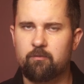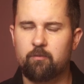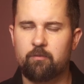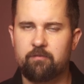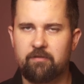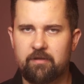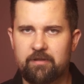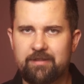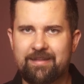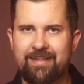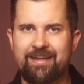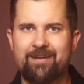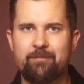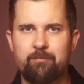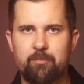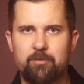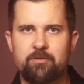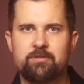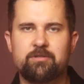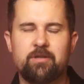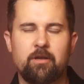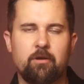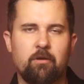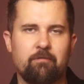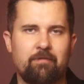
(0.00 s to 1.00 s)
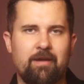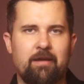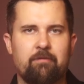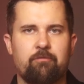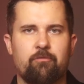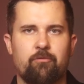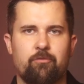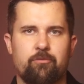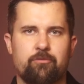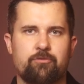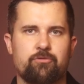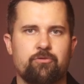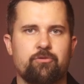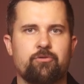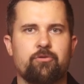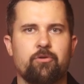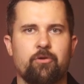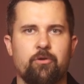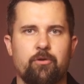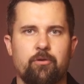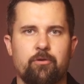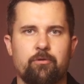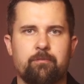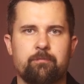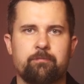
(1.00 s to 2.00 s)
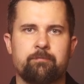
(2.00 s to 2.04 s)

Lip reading: with a 10% of average return.